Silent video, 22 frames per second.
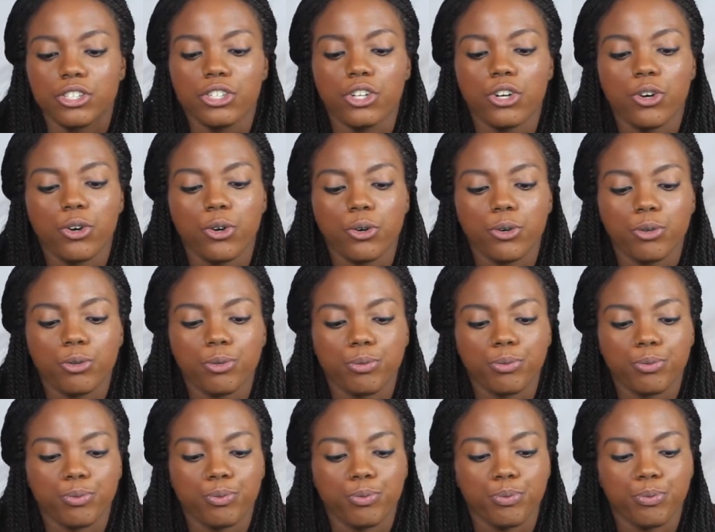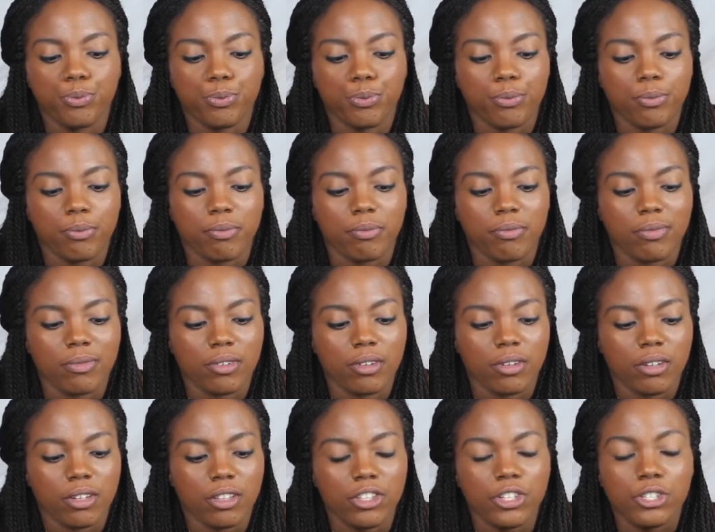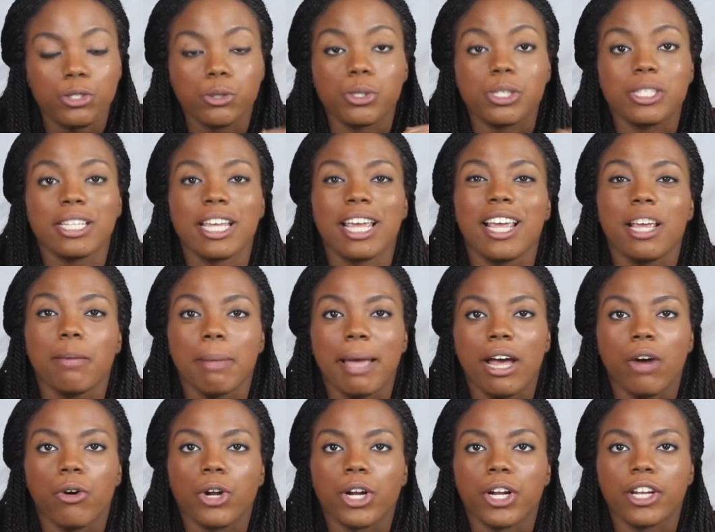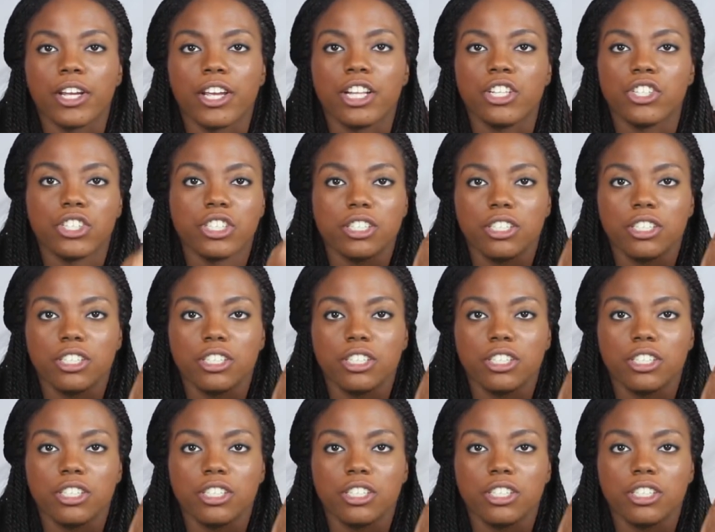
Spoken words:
There's no staying power.